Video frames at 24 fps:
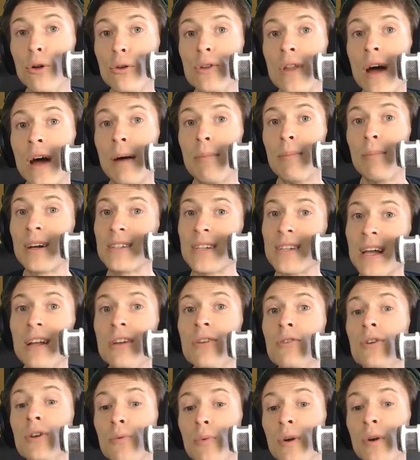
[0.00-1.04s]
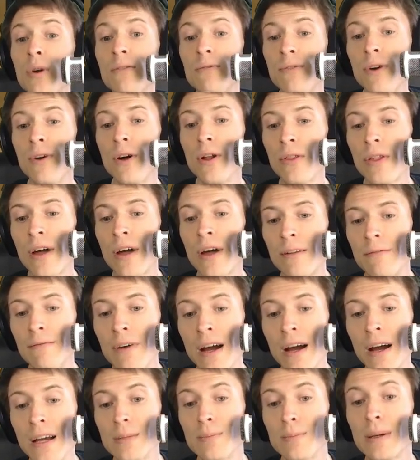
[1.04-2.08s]
you that because I knew you wouldn't follow that
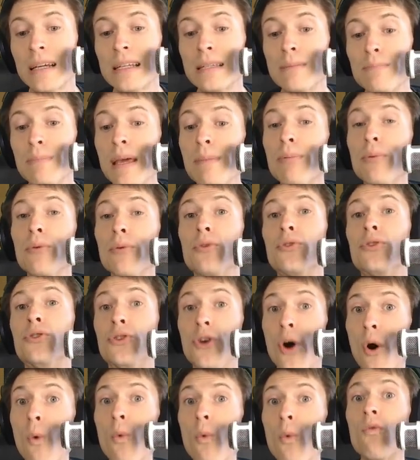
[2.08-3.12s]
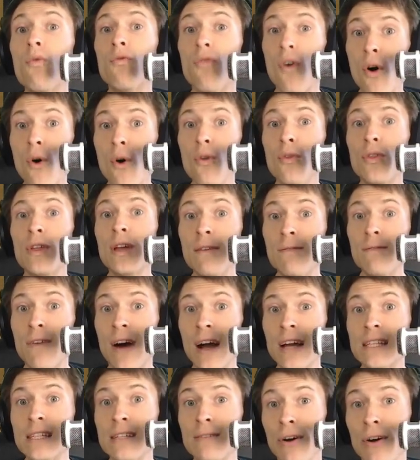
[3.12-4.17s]
advice. Because people don't follow the
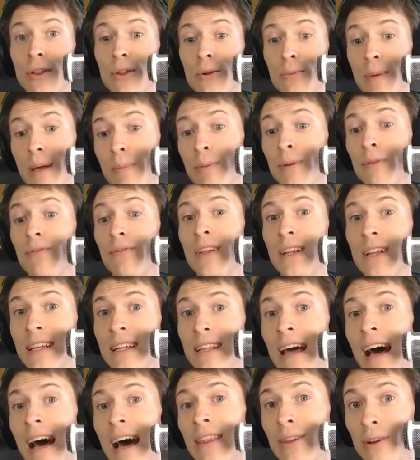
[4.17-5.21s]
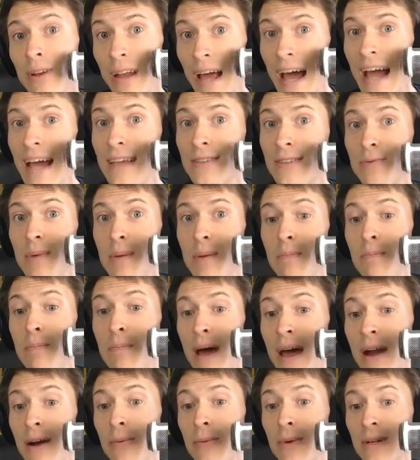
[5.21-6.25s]
advice of other people. If they did that, their lives would be
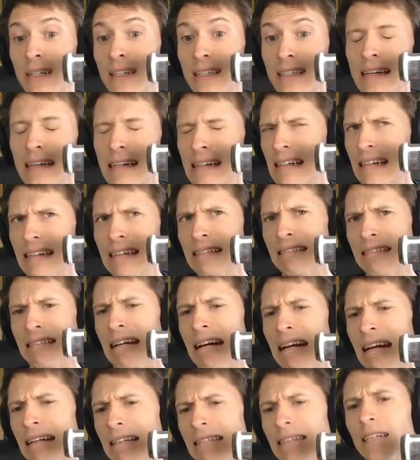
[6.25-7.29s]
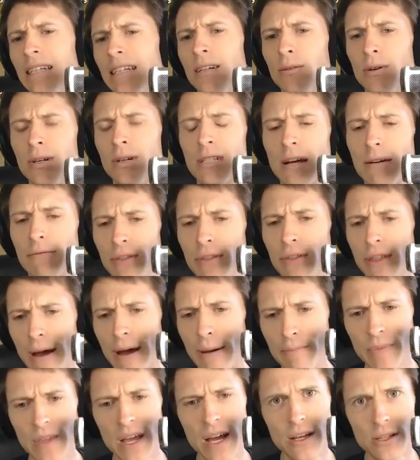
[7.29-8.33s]
better. Which is, yeah, watch out for that.
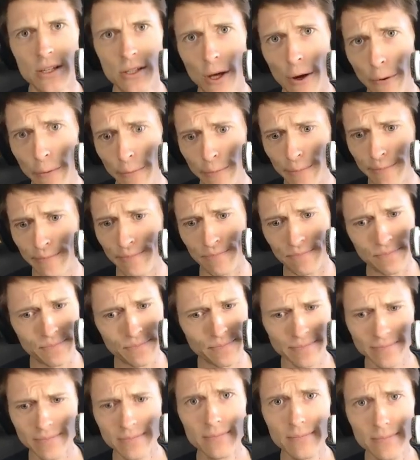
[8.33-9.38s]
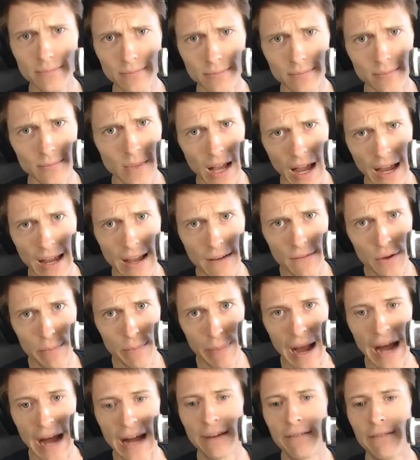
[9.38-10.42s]
So I give you
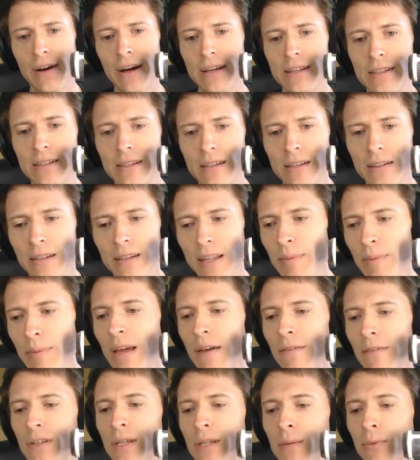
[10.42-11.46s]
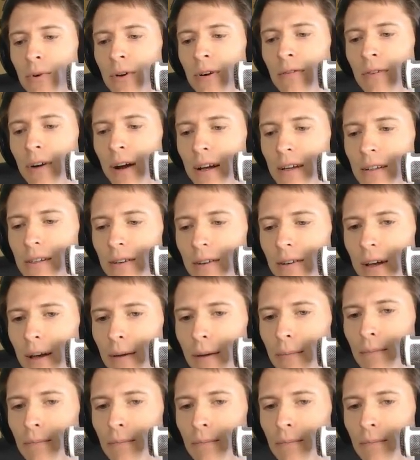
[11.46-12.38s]
bad advice. Let me give you some more advice. Okay.